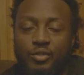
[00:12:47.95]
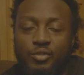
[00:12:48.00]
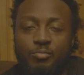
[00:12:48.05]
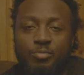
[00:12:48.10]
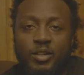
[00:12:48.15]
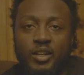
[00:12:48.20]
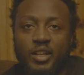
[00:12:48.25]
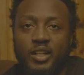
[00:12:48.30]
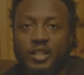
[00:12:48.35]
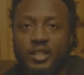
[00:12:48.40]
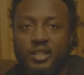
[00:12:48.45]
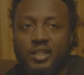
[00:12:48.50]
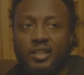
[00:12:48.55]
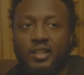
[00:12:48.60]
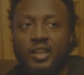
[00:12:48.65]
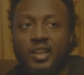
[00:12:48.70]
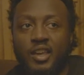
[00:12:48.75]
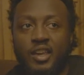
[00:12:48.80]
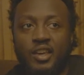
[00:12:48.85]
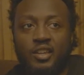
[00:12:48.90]
You plug it
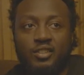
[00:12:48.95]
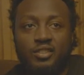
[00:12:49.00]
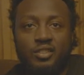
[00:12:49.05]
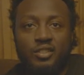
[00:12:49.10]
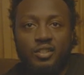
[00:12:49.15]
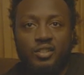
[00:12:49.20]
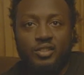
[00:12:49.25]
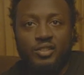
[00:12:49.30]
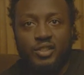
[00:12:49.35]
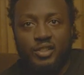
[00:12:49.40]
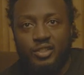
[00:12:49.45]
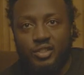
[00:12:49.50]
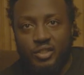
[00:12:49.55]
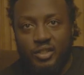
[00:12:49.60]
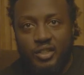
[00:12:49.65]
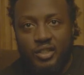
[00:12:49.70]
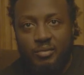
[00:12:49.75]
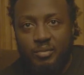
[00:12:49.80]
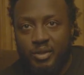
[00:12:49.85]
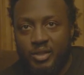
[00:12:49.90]
in, it's just going to show you
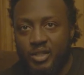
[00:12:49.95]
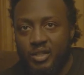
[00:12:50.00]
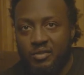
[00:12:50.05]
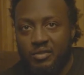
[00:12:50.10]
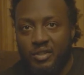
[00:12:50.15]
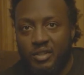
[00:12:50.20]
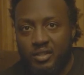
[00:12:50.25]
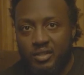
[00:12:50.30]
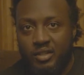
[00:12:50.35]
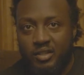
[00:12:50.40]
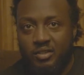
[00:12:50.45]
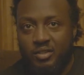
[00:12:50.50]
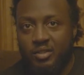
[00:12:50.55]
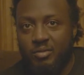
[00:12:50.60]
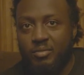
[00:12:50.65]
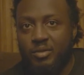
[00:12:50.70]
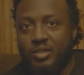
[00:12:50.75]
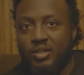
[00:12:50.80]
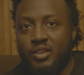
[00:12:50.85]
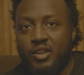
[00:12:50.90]
the image of it, the still
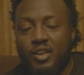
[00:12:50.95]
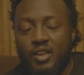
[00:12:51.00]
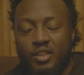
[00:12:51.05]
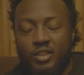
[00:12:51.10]
image.